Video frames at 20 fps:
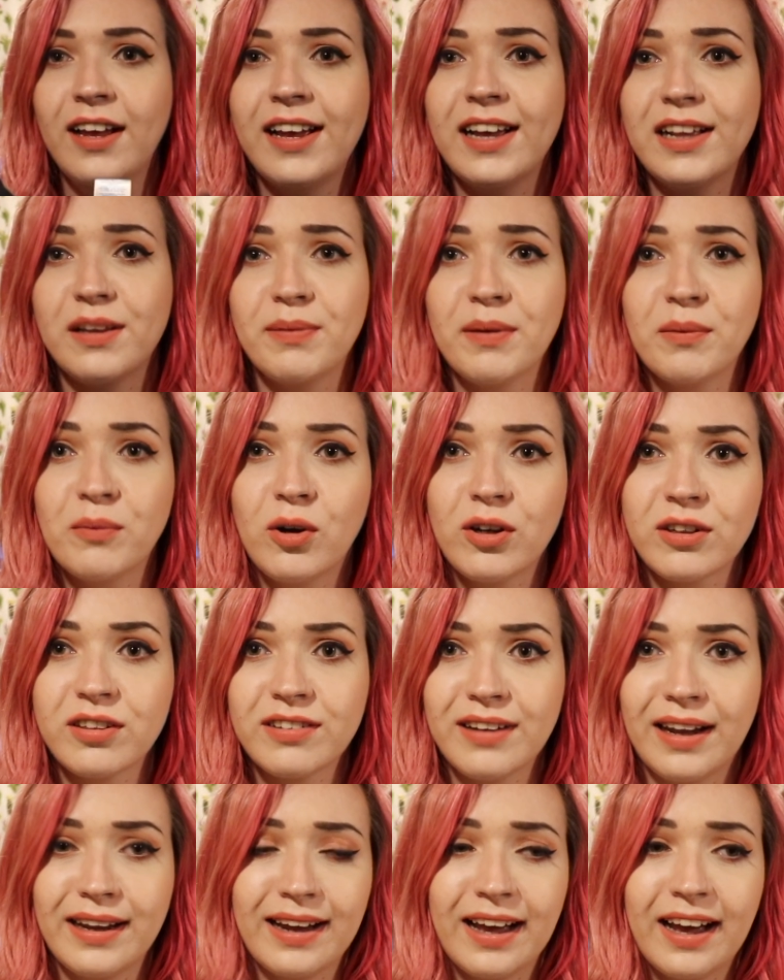It's been
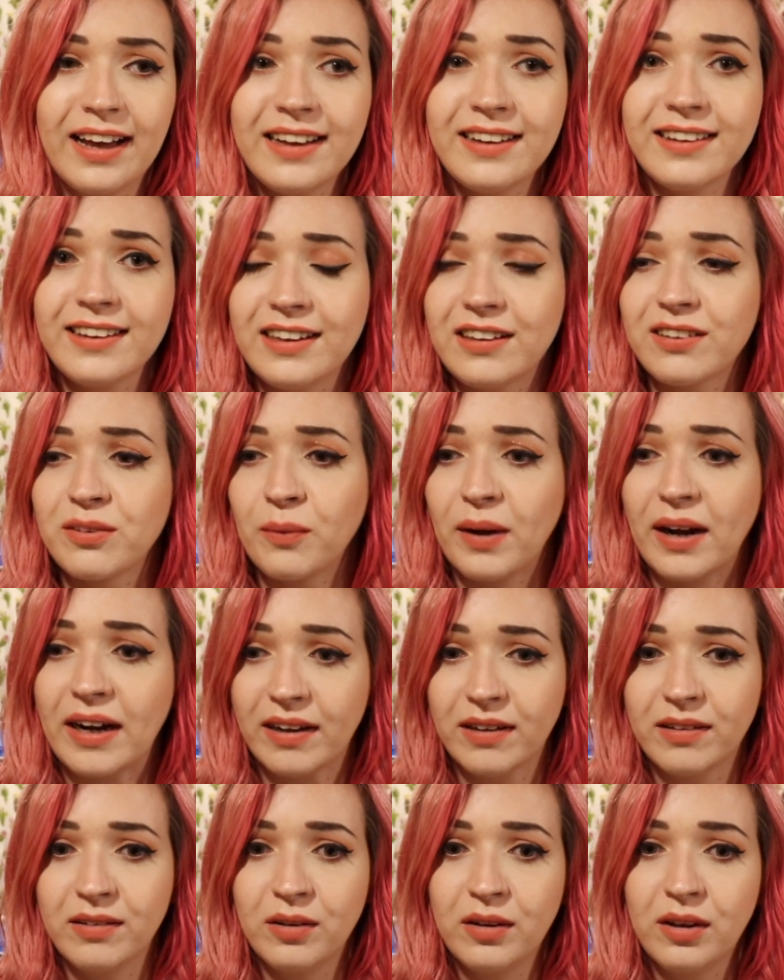washed, like I at least wear
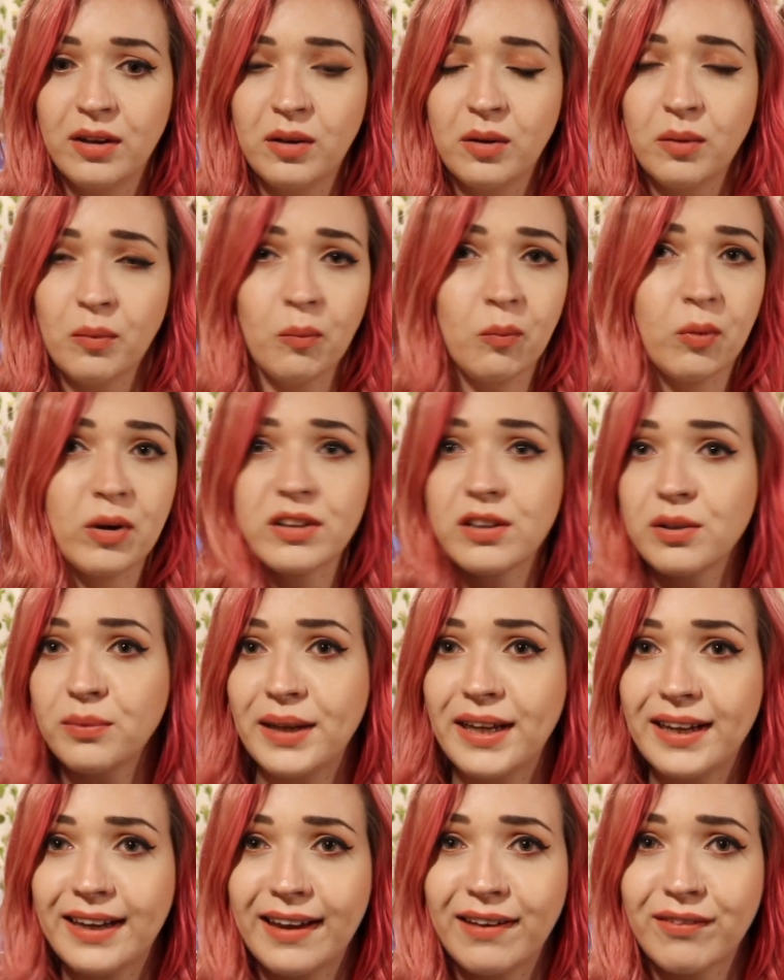it once a
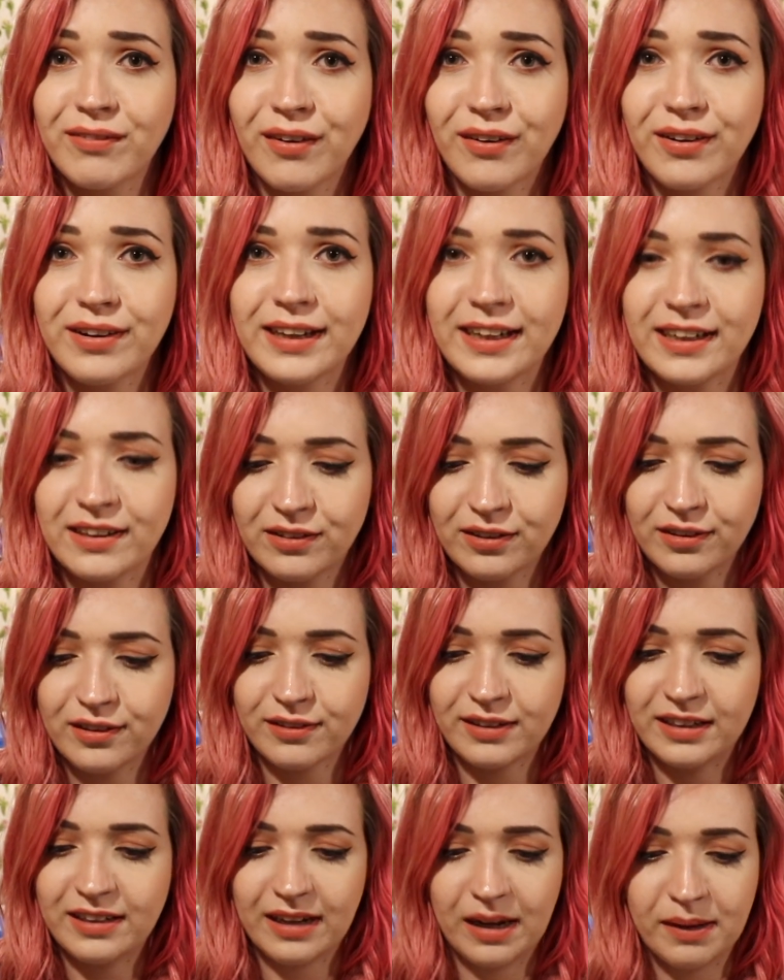week, if not like
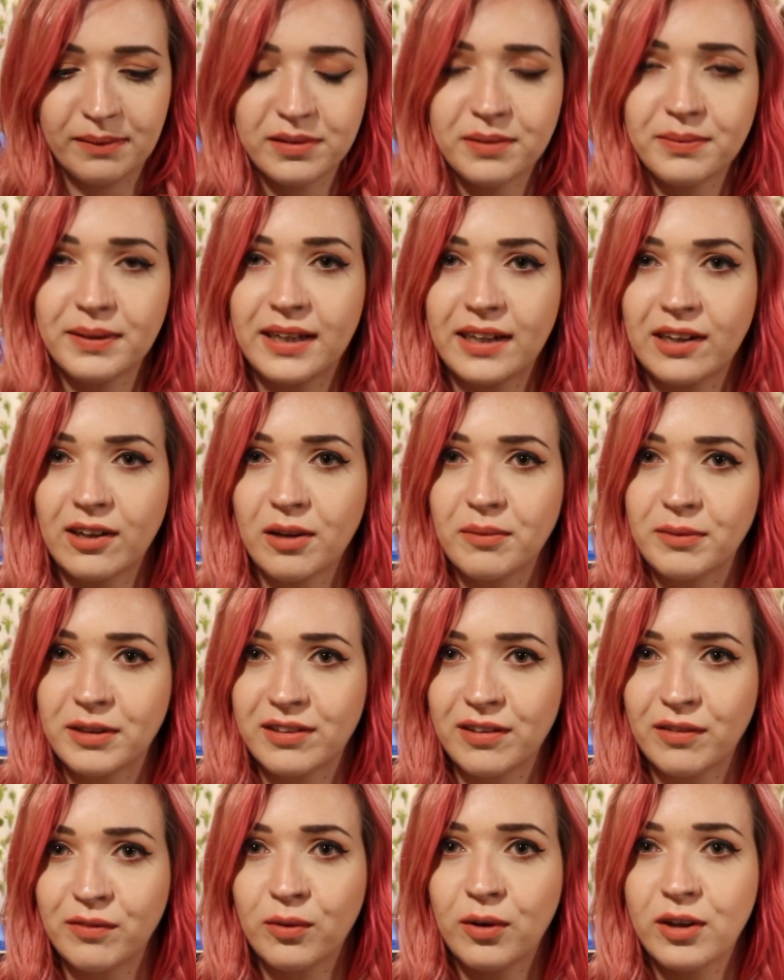2-3 times, depending on how
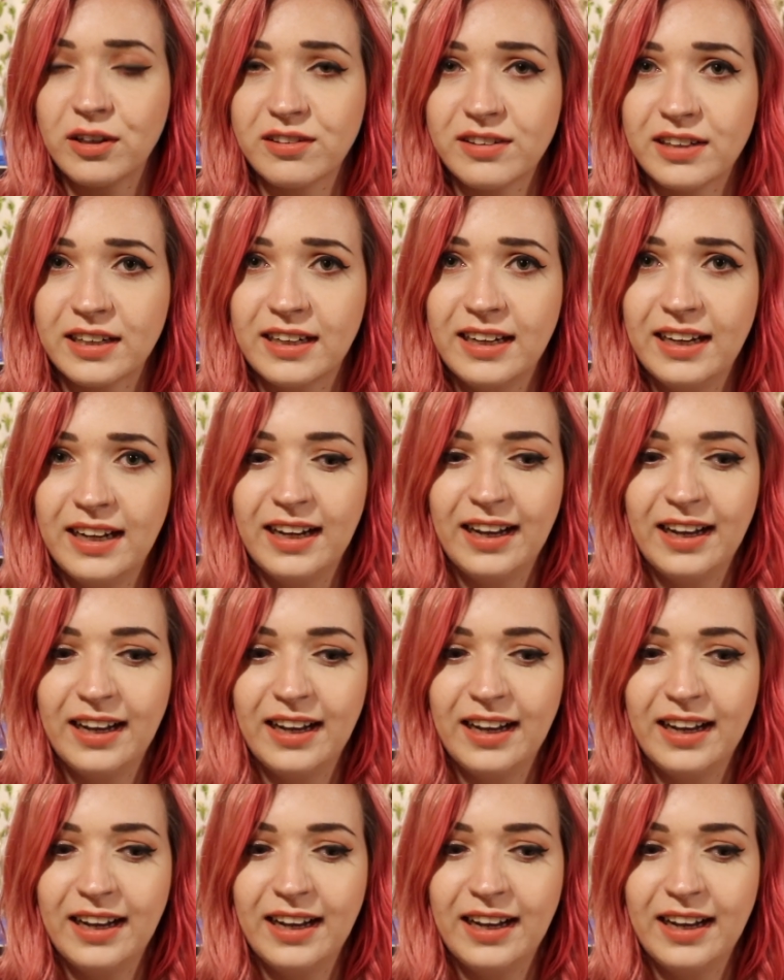much I've washed it.